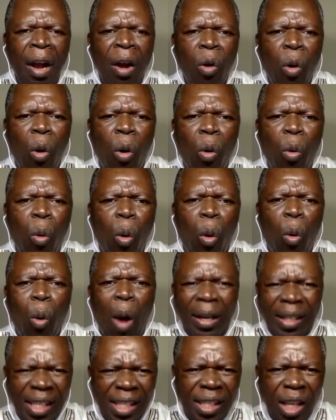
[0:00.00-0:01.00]

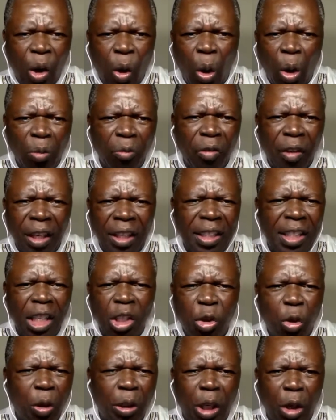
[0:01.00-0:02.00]
What is the conflict
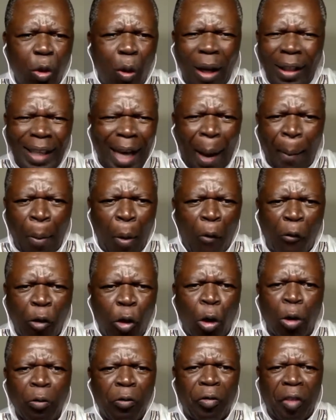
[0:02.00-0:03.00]
situation? What type of
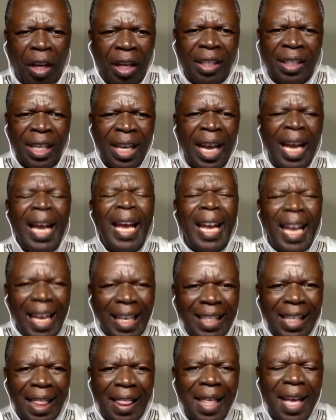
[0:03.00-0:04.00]
conflict
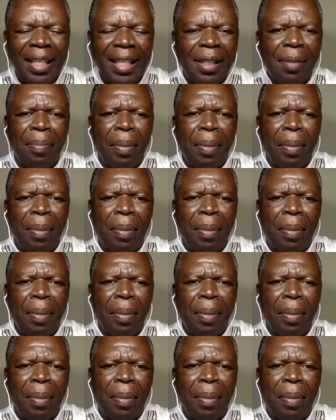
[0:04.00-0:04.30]
is this?